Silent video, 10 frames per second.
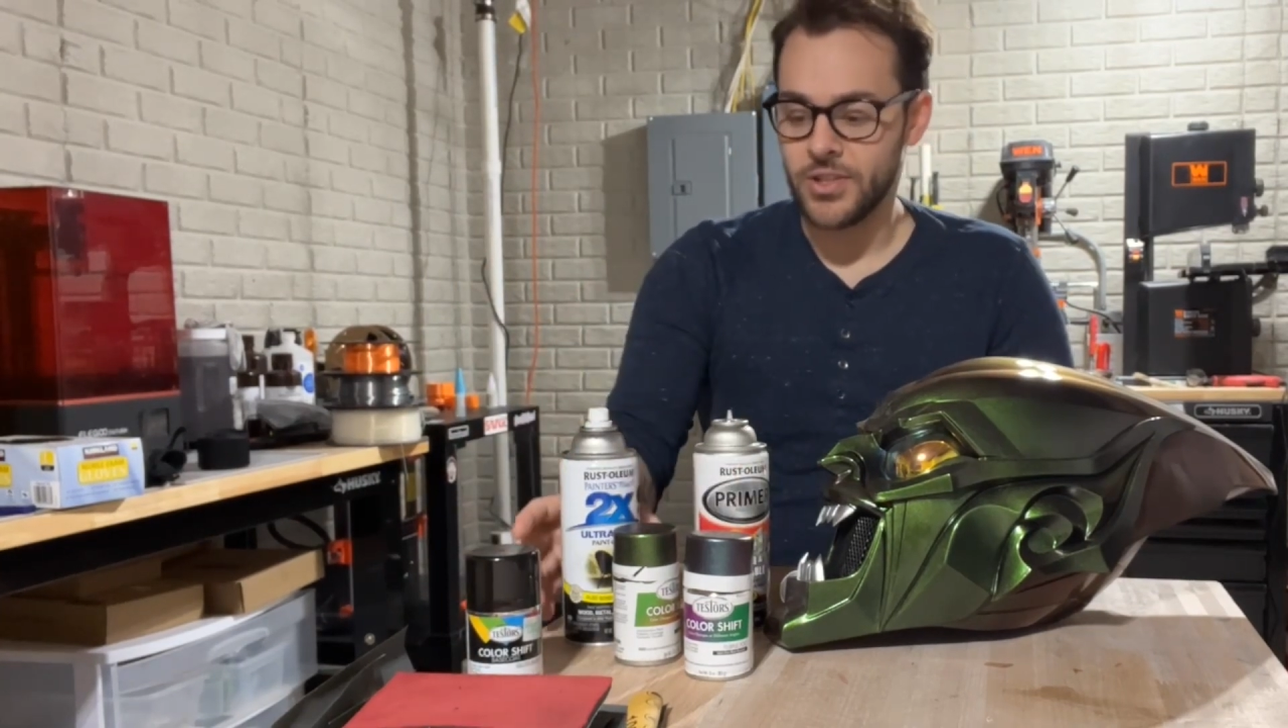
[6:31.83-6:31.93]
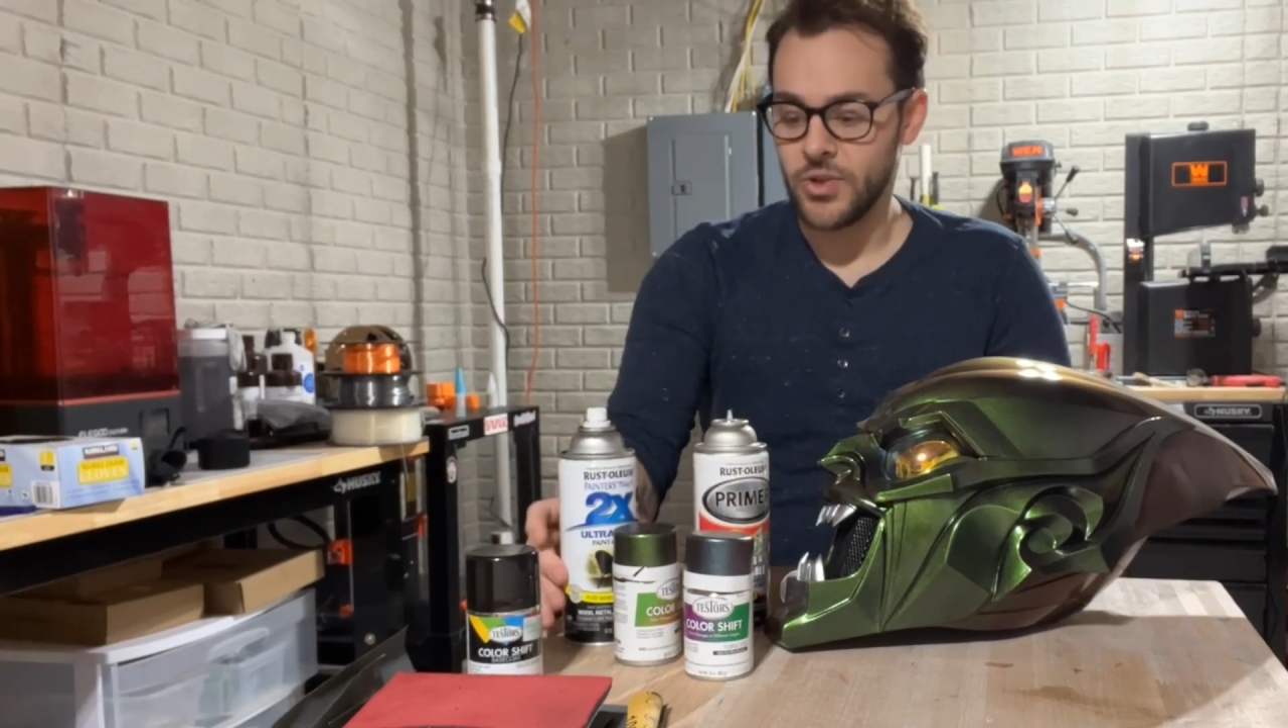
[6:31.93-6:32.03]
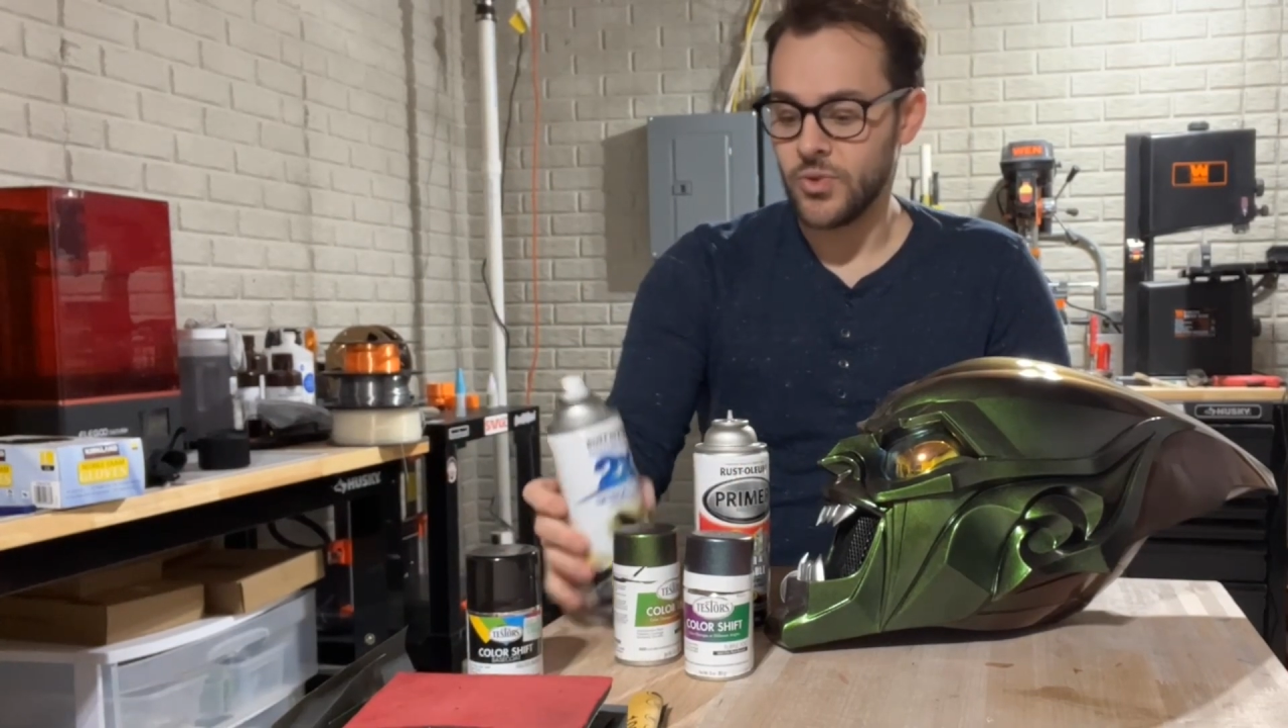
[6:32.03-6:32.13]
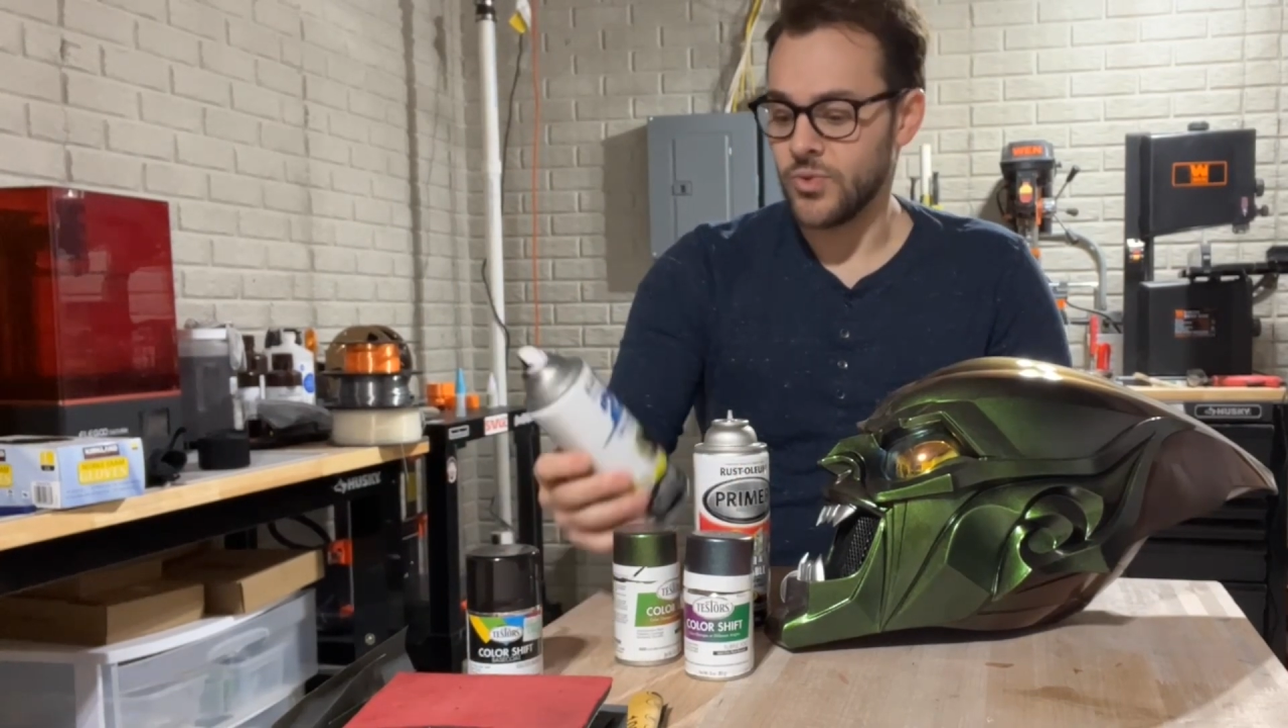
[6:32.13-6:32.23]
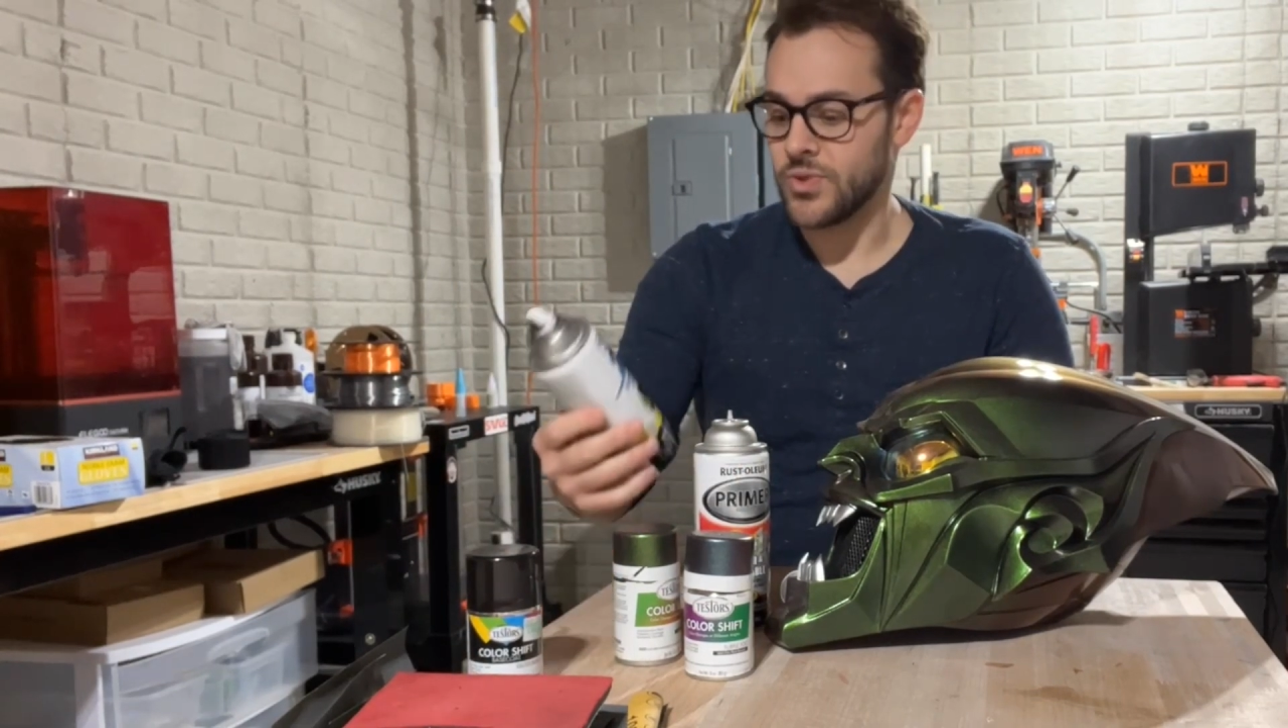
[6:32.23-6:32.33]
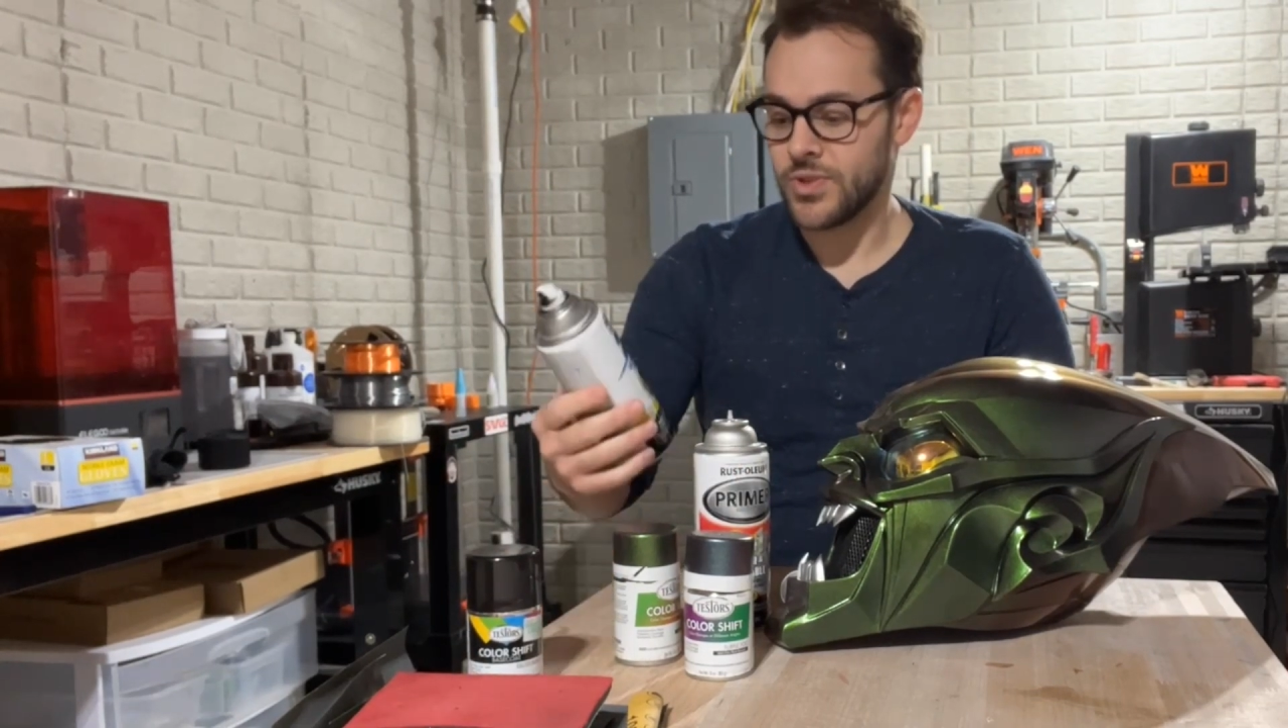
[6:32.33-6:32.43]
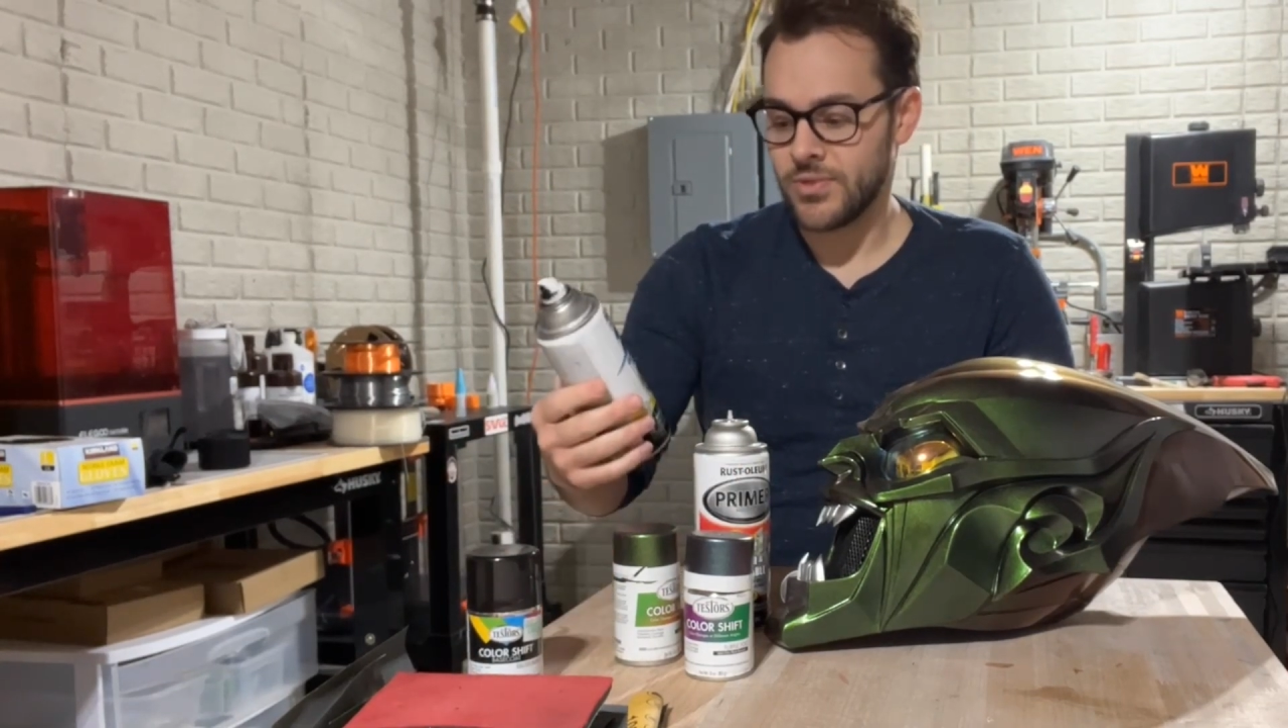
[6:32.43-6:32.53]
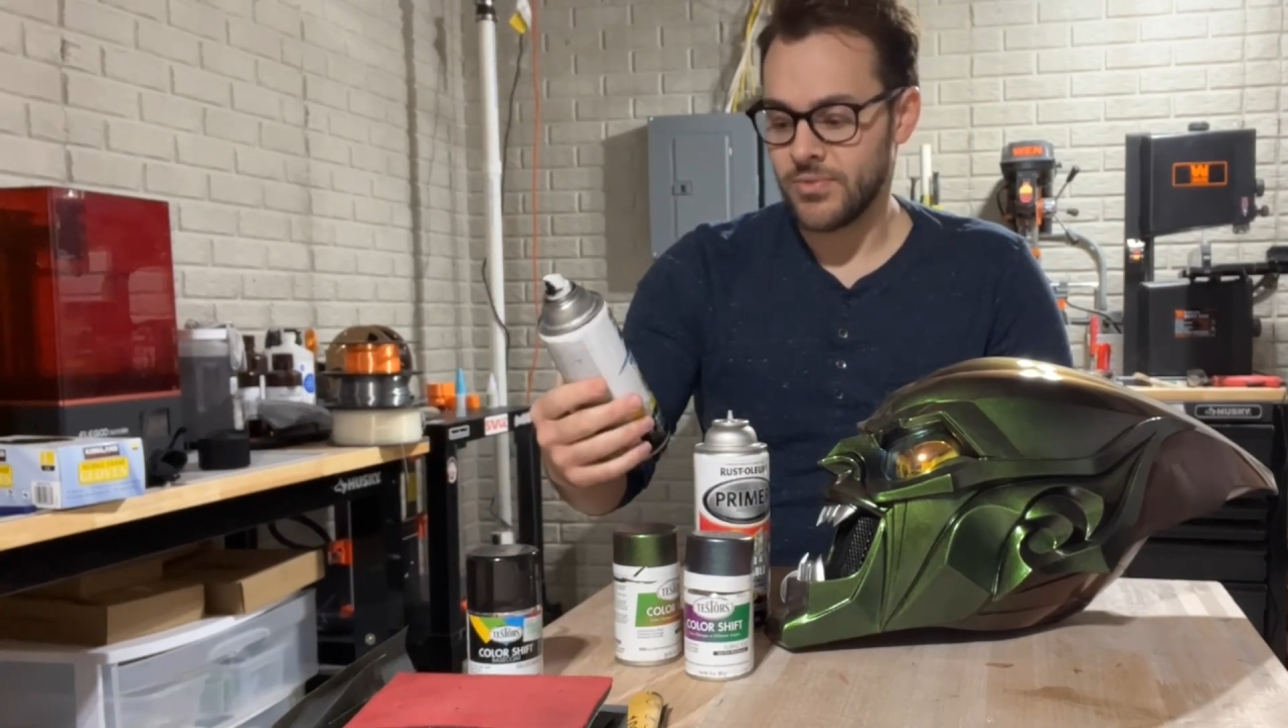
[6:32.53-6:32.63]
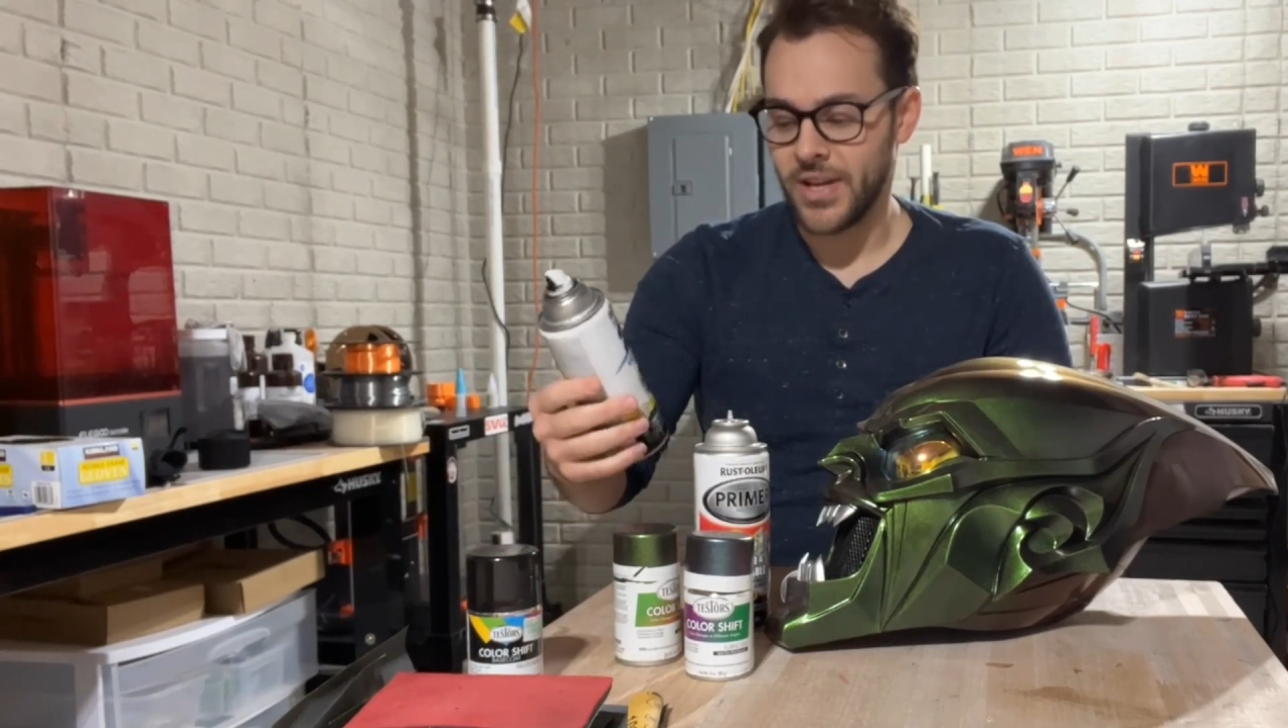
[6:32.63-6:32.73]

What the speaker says: use